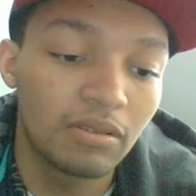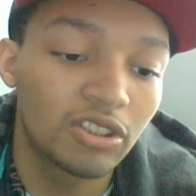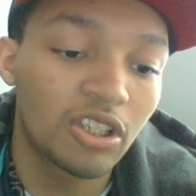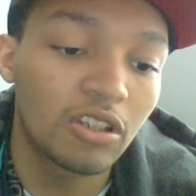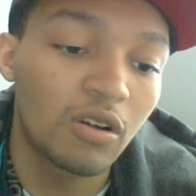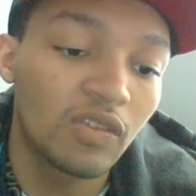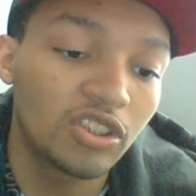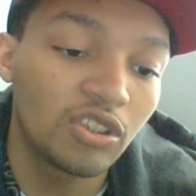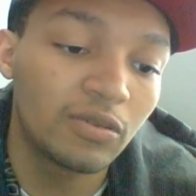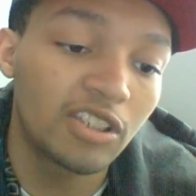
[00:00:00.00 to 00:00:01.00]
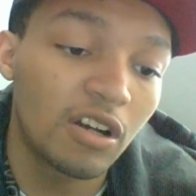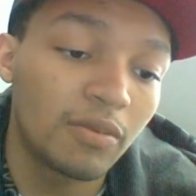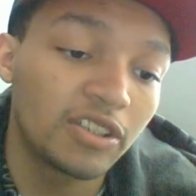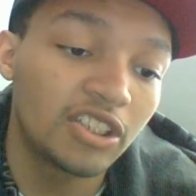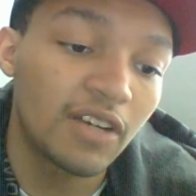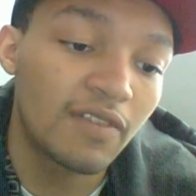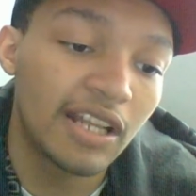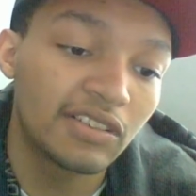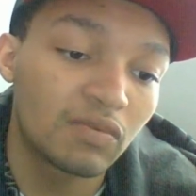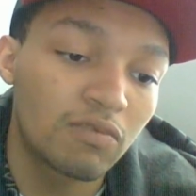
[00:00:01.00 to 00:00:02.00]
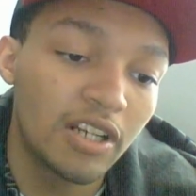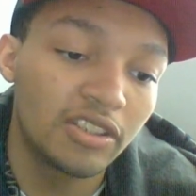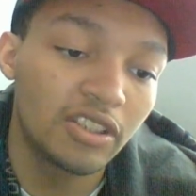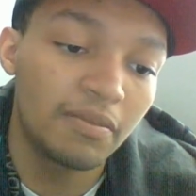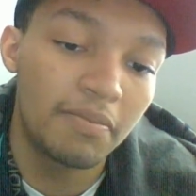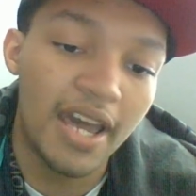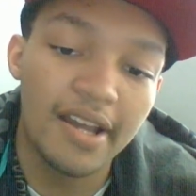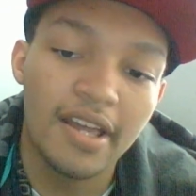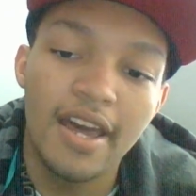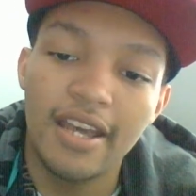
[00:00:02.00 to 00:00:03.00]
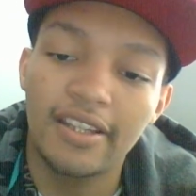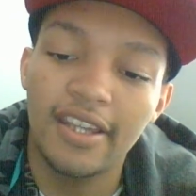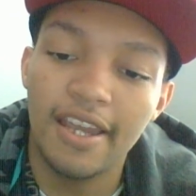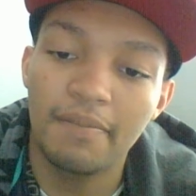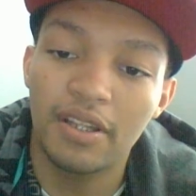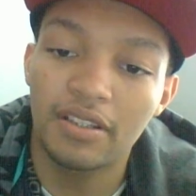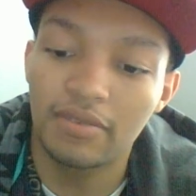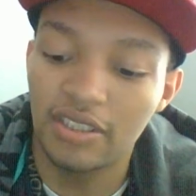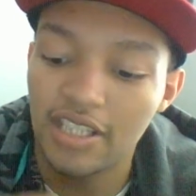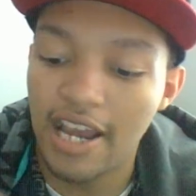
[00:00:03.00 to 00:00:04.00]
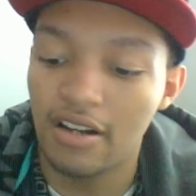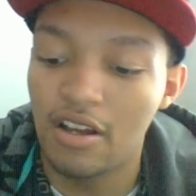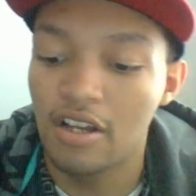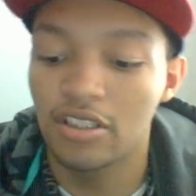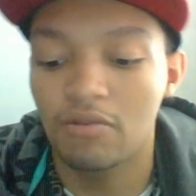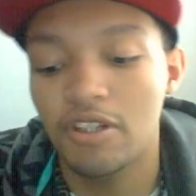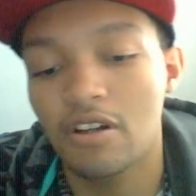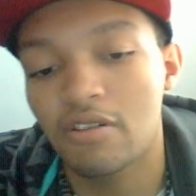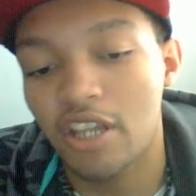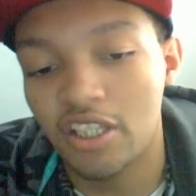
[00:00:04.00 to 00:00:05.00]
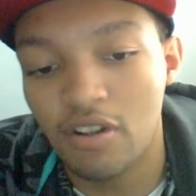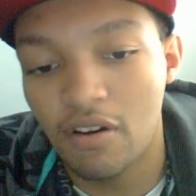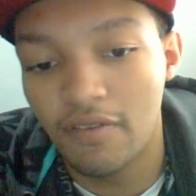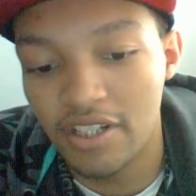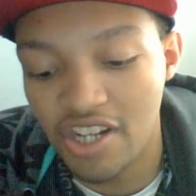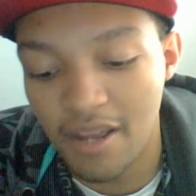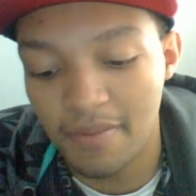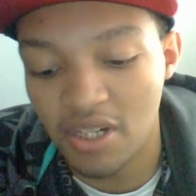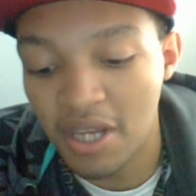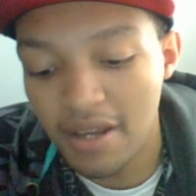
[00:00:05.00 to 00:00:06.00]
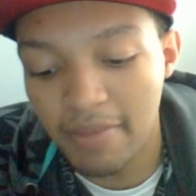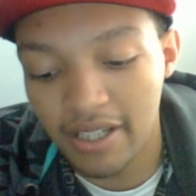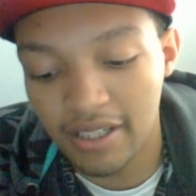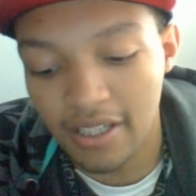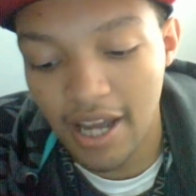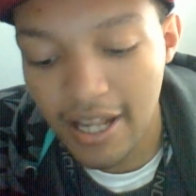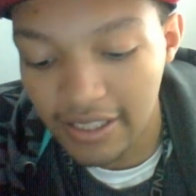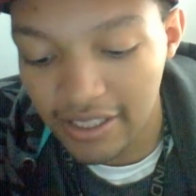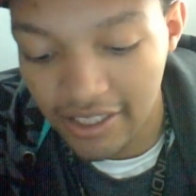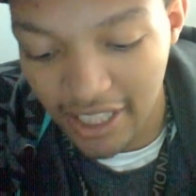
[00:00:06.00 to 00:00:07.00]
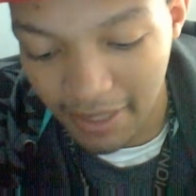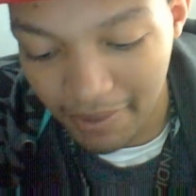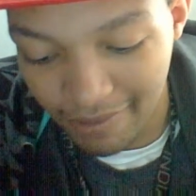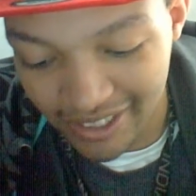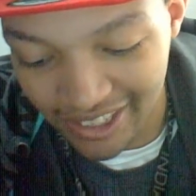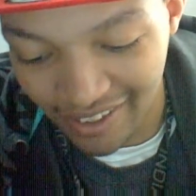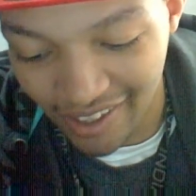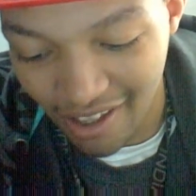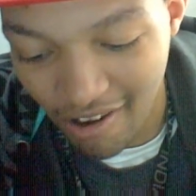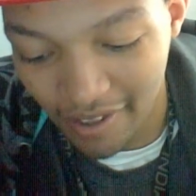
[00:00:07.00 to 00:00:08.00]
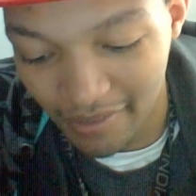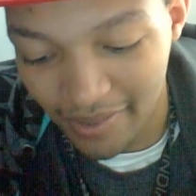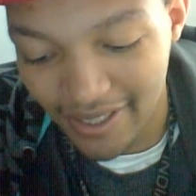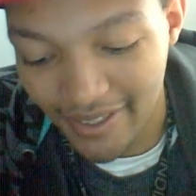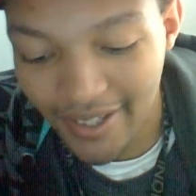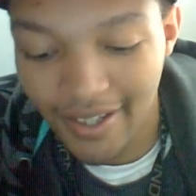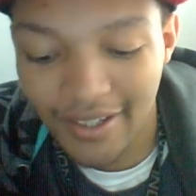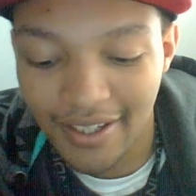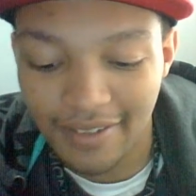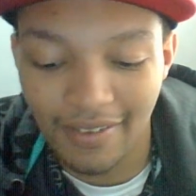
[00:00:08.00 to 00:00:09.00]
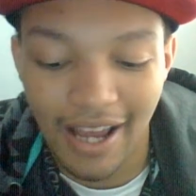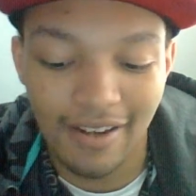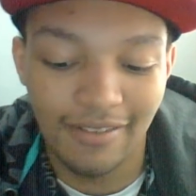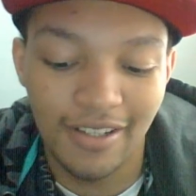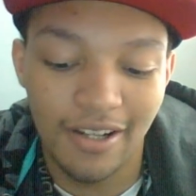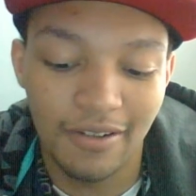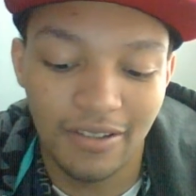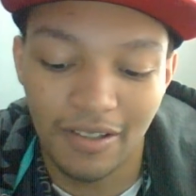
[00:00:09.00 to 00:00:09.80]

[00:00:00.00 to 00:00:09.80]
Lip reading: Was going to go for a tombstone, but Seth Rollins was running to the back, and Kane picked up the title, so we know Kane's going for the championship. My God, this segment went so long, but I don't know.